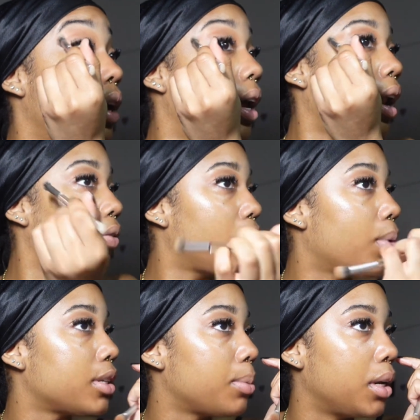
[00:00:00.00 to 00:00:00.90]
And I really
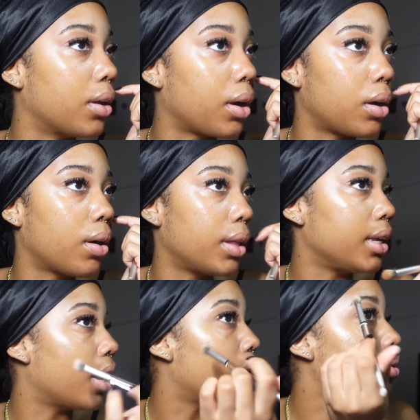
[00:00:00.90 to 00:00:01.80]
want it to be darker on
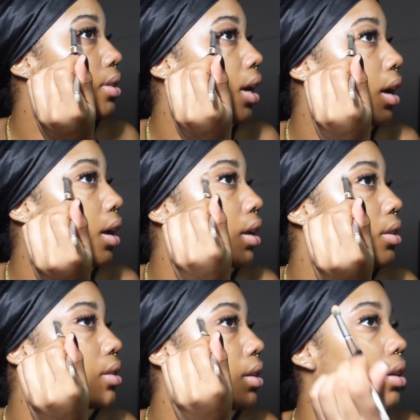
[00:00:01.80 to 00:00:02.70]
the
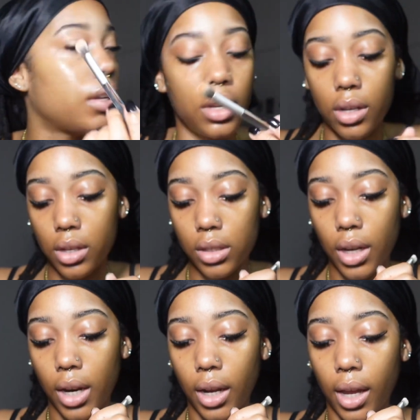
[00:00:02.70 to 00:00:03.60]
outsides to
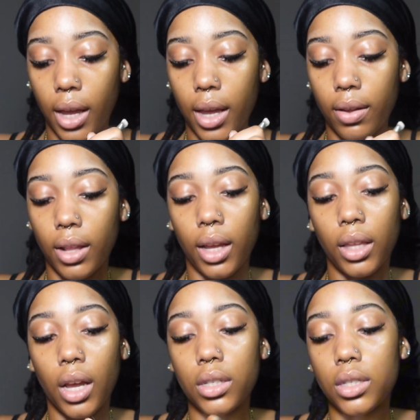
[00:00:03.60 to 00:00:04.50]
kind of get like that